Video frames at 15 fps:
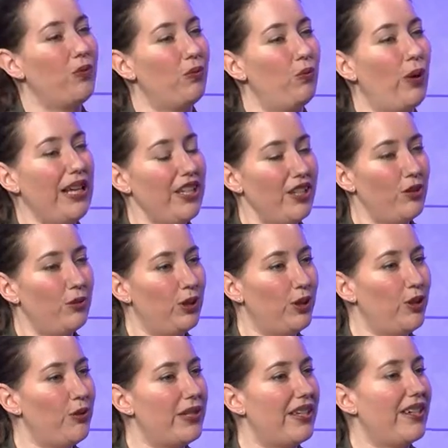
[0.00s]
what you
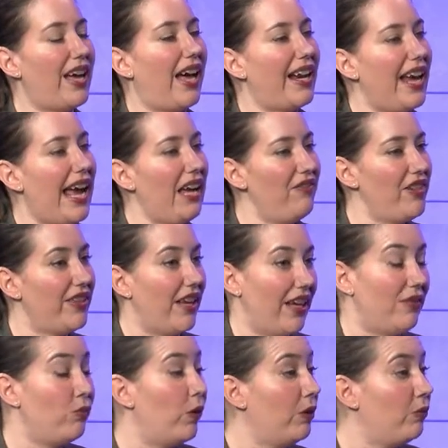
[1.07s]
lose in not having that,
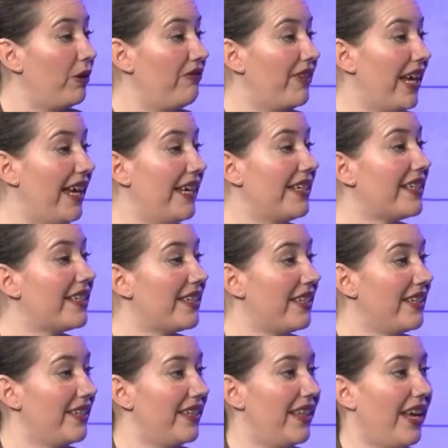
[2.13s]
and what we've gained
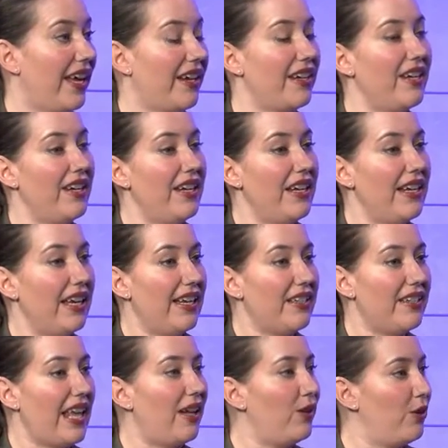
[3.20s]
since then,
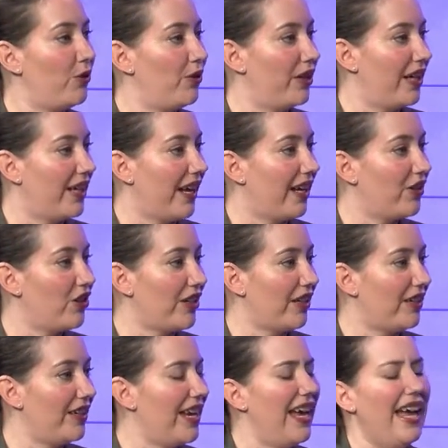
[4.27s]
is that local
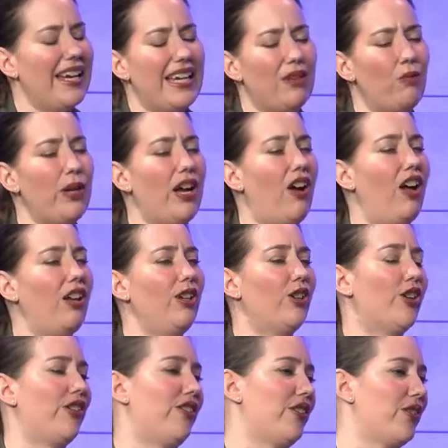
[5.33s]
connection. Again, we all
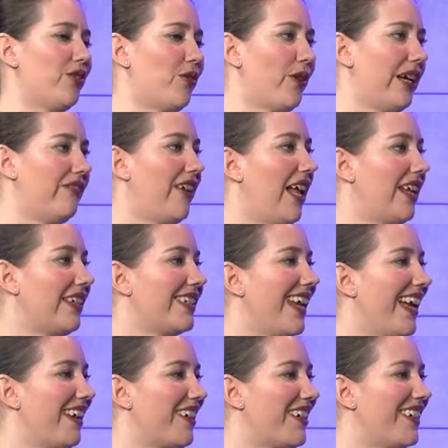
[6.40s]
learn the story of Helen
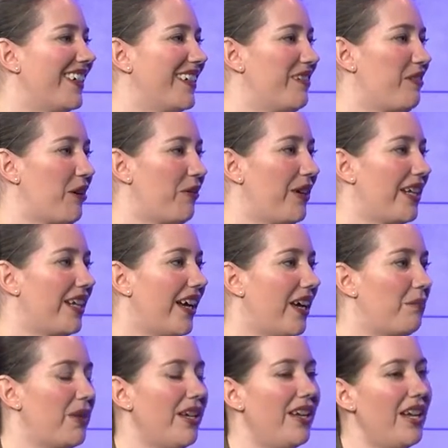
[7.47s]
Keller growing
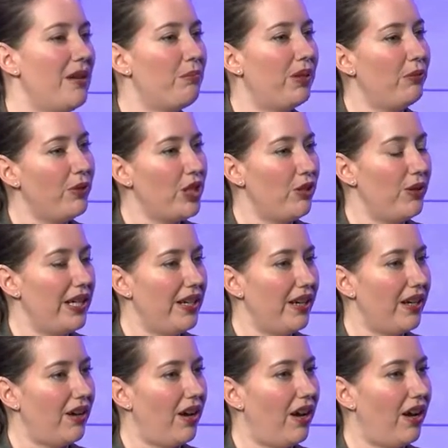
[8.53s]
up. But when you
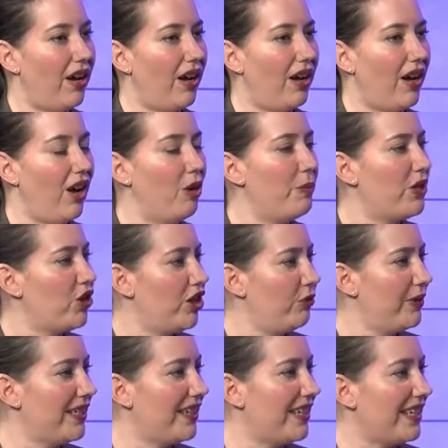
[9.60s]
hear, oh, but she
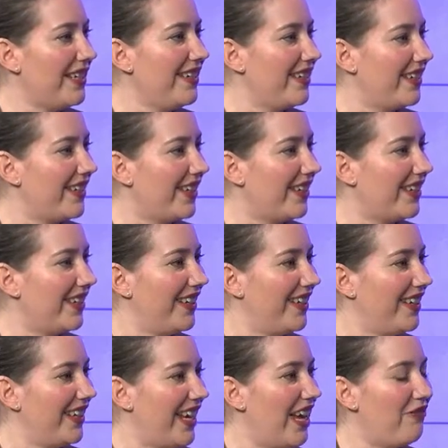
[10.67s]
was in Easton.
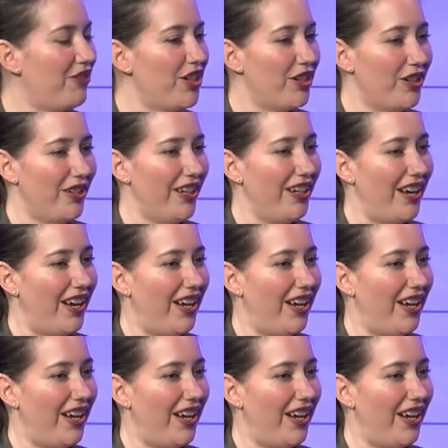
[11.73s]
If you're